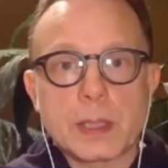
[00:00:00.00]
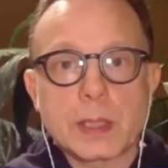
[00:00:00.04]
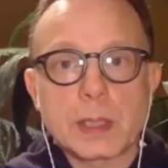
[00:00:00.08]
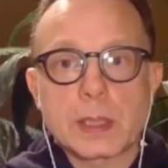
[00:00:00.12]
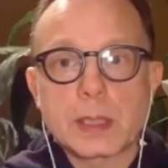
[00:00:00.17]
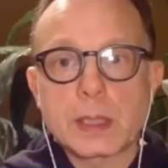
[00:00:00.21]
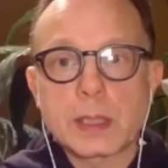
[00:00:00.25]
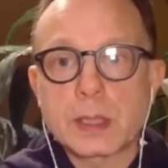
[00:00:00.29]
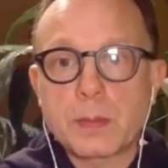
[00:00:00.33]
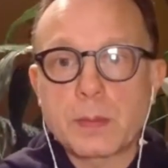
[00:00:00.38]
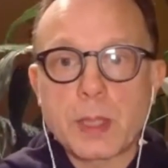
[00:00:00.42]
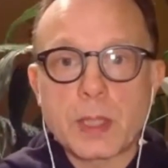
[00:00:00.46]
It's
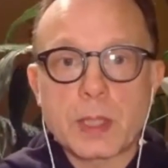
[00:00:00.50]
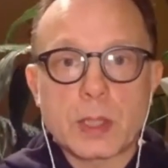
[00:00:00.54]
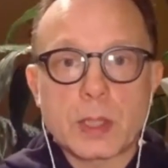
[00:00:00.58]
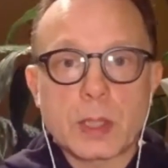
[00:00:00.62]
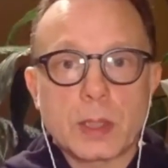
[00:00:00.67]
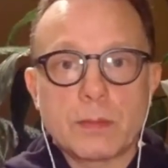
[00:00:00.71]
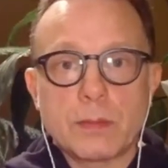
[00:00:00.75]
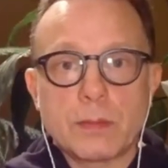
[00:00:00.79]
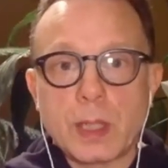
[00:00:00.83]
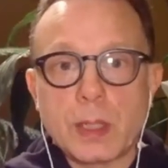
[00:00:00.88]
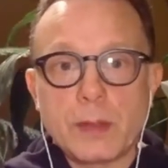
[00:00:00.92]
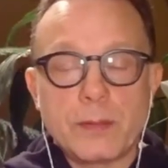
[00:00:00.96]

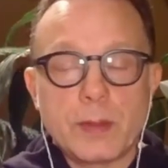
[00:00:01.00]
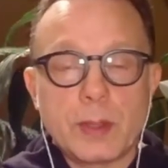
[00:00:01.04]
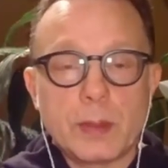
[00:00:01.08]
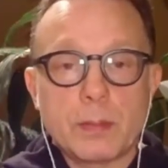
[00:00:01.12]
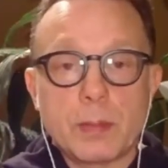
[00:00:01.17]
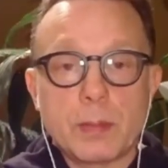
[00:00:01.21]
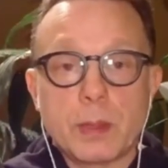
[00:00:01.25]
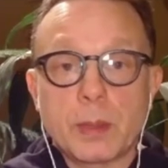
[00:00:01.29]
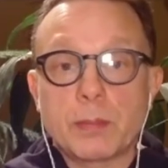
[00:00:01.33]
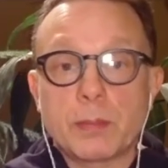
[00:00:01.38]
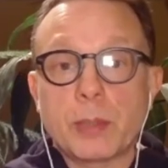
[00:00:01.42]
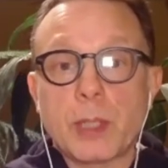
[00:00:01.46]
especially relevant,
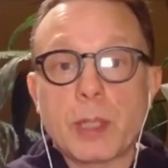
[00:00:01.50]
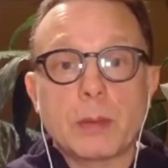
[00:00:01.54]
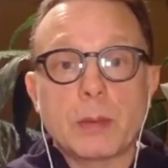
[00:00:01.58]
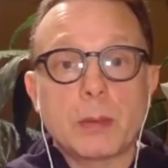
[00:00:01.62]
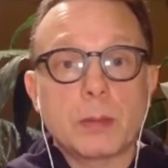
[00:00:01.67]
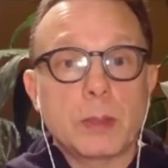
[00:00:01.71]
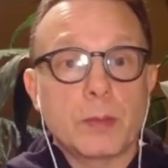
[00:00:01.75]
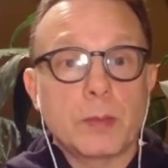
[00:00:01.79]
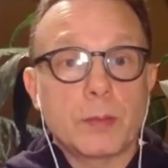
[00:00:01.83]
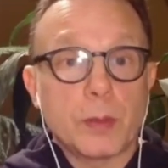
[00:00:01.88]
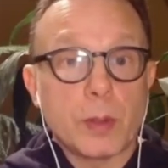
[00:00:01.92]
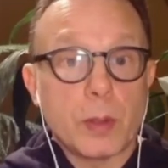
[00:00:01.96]
but
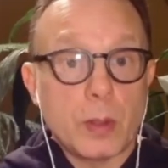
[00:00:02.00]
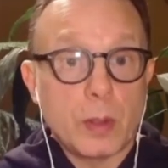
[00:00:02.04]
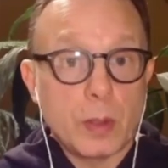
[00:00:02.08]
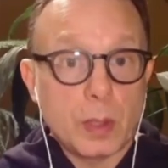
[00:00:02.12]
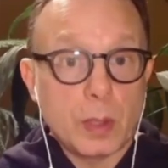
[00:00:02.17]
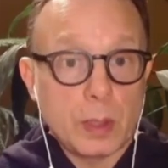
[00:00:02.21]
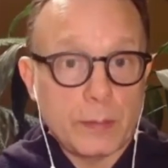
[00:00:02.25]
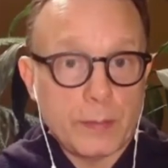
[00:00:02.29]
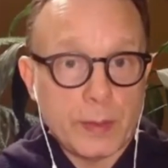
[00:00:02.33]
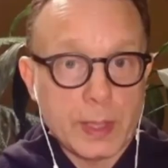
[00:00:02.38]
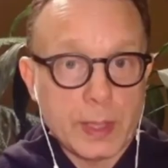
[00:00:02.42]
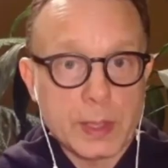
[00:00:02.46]
probably for all
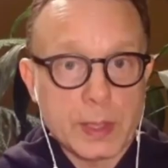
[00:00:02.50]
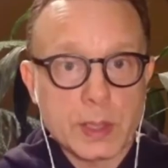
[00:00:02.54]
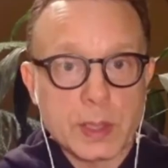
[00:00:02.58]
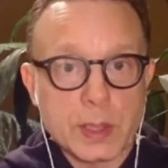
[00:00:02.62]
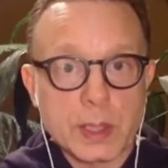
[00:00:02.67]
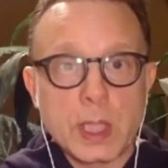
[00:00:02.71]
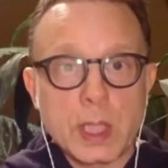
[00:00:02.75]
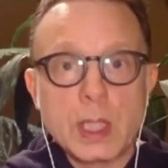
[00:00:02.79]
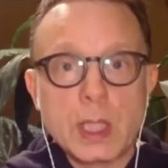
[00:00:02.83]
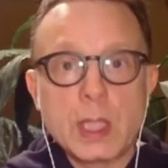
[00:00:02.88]
of us